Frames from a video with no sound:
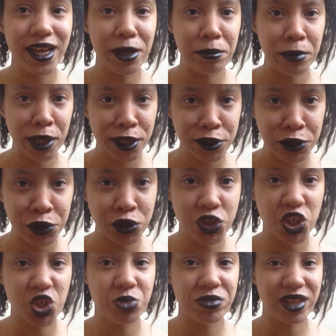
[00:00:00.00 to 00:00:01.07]
and make your
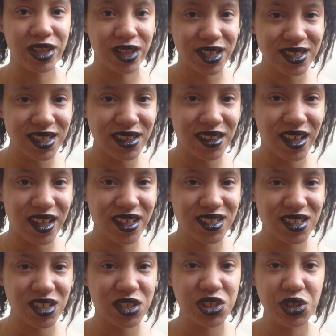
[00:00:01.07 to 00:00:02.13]
judgment less and
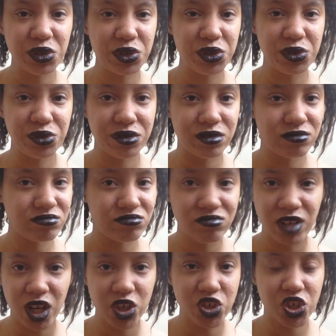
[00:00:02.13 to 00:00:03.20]
less until you're
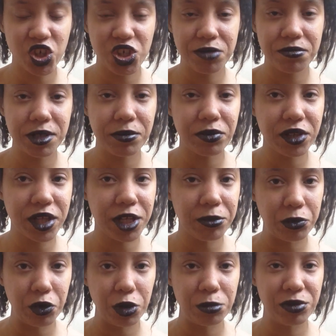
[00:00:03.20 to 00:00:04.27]
not judging people
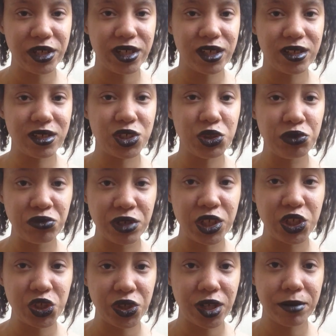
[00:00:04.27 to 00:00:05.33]
anymore, because you
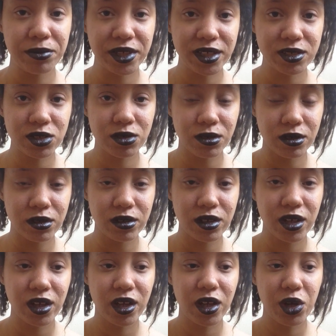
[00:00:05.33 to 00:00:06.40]
really should not be concerned
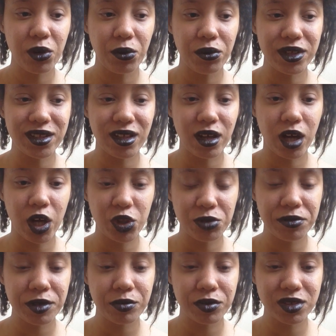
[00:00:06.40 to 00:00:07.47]
with
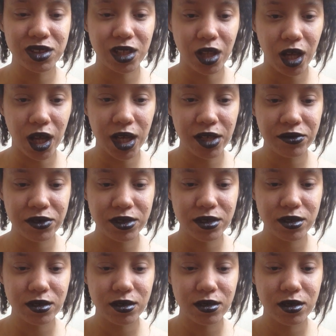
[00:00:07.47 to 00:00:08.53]
other people's
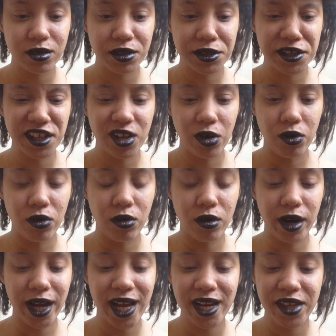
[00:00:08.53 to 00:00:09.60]
lives
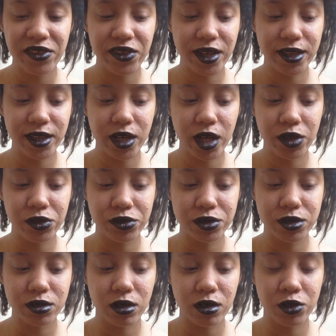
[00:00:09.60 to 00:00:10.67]
or anything that
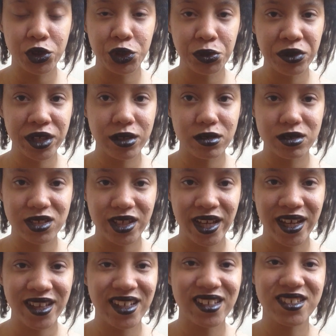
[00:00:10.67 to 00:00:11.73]
others are doing or
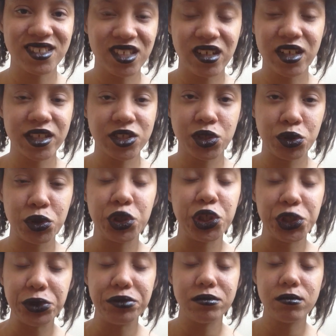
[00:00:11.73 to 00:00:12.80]
saying that does not concern
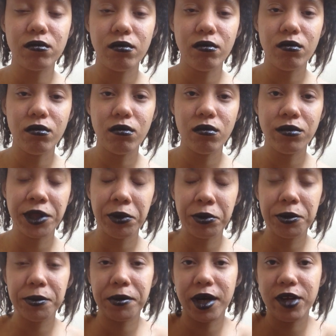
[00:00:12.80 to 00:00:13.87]
you. That
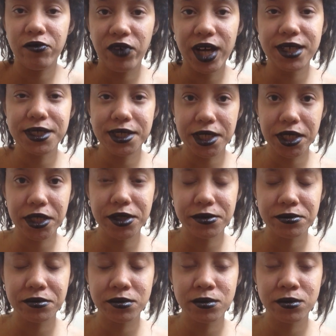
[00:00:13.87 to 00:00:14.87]
would be my advice there.